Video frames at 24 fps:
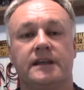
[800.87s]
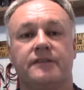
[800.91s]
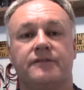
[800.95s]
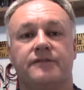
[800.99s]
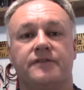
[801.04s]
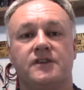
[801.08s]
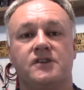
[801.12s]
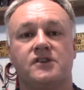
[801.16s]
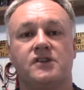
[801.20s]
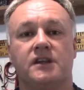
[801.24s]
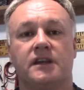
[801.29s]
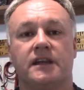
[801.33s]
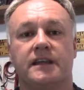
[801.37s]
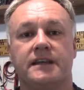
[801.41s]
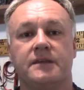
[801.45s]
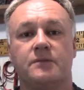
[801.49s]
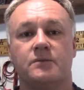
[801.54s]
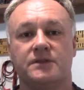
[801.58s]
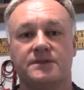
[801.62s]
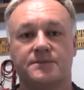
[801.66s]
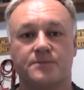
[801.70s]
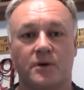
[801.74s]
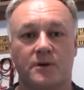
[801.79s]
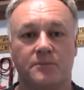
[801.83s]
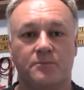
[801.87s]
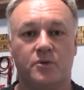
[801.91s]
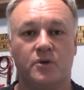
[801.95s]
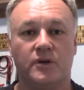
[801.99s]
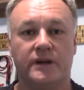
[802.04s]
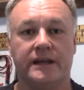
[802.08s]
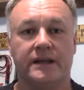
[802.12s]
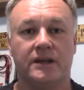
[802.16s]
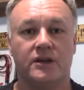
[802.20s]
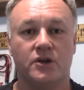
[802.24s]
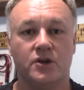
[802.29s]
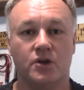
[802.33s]
efficiently was by
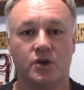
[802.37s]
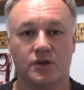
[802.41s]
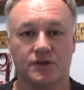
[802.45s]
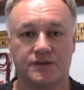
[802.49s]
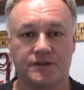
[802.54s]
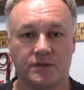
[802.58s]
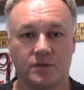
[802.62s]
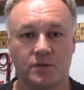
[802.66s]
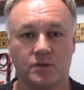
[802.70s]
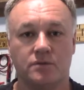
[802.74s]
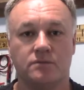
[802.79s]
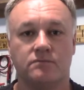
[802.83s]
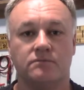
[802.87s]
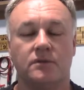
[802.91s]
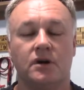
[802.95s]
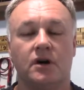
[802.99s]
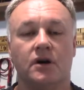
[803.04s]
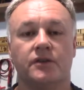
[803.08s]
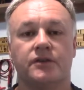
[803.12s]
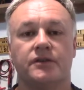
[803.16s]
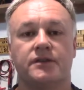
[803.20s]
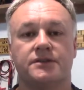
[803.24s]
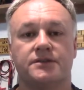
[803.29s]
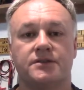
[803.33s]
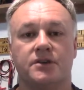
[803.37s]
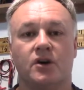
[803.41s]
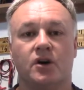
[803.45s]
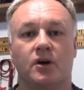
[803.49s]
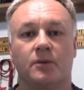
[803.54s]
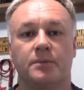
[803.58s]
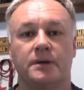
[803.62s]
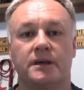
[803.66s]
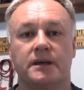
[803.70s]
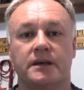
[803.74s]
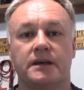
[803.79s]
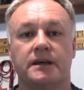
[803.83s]
putting a nozzle on the top.